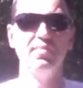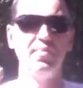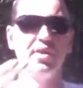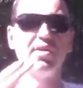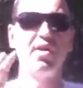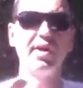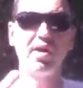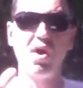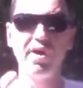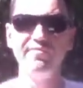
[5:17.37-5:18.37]
But
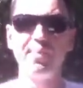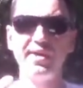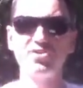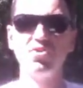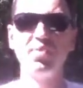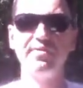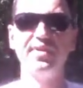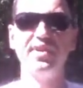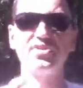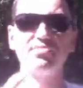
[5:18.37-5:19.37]
I've based all my
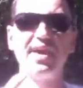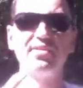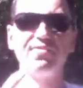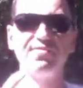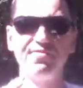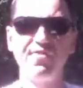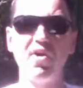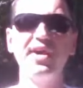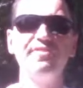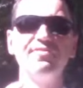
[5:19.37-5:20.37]
figures around a
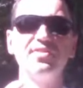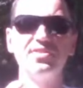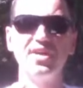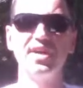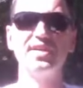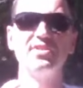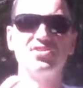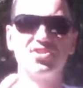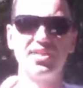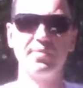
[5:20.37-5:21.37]
5-day
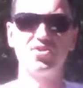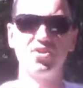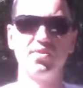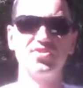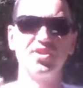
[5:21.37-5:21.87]
snapshot.